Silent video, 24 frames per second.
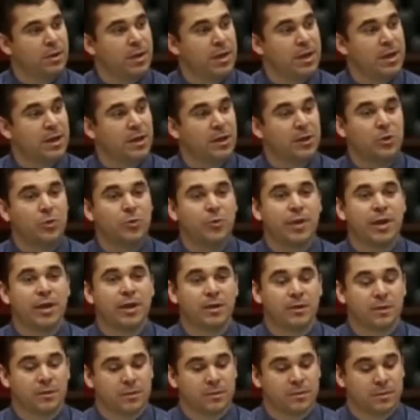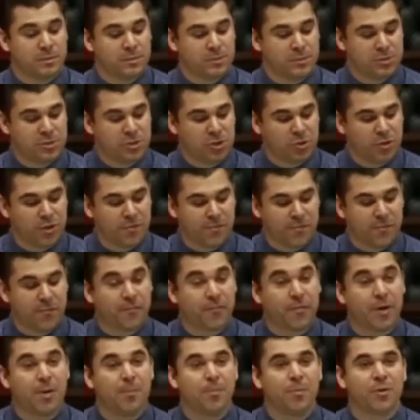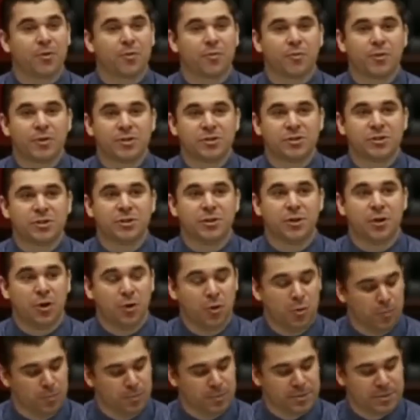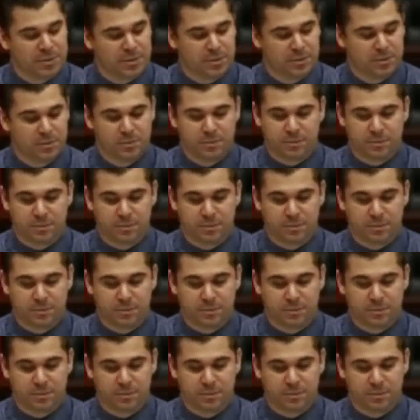including children from Christian homes.